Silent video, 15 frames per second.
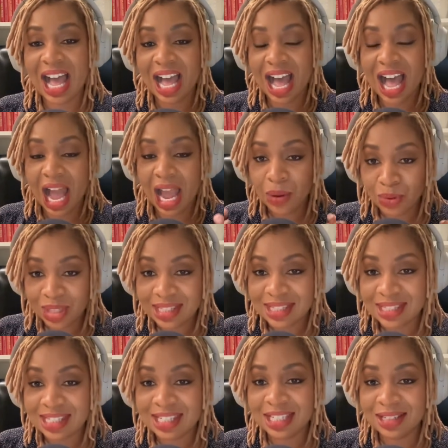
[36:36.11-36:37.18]
I would
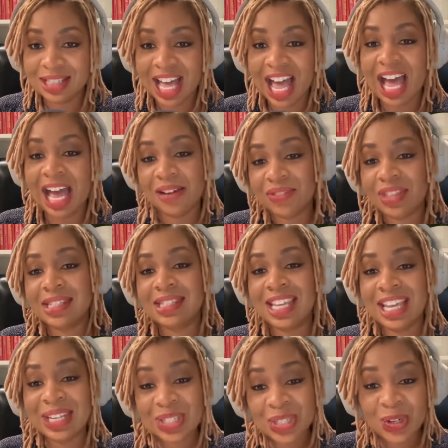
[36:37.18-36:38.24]
still have this
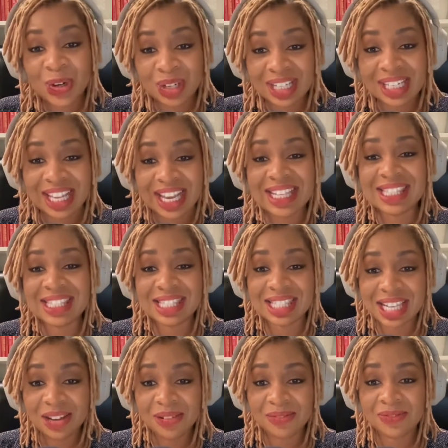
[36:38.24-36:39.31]
internalized
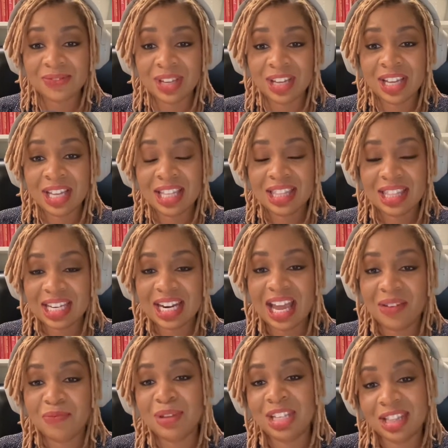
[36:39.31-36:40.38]
stuff that
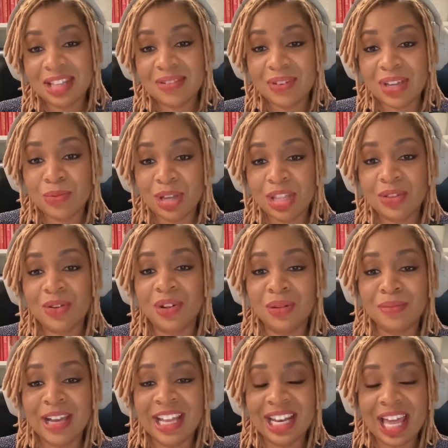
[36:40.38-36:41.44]
I've been living with all
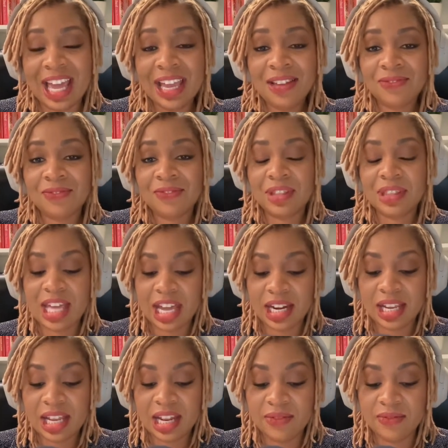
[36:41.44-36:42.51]
my life that
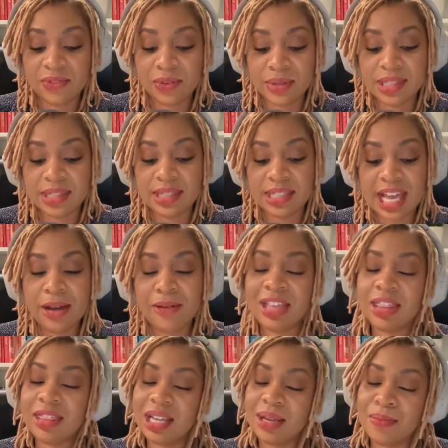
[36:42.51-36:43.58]
influences how I
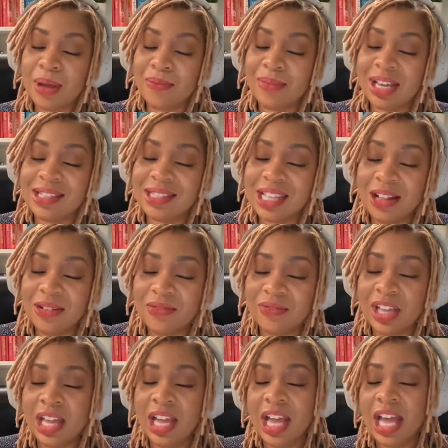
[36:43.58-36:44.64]
think about myself
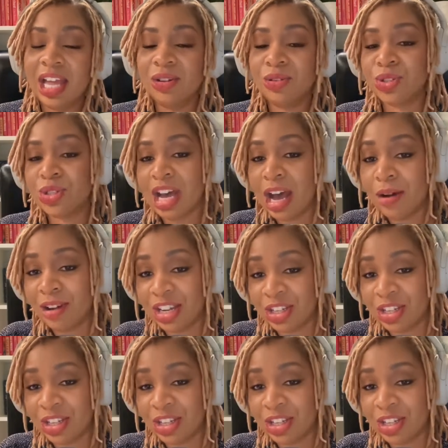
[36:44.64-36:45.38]
and also how I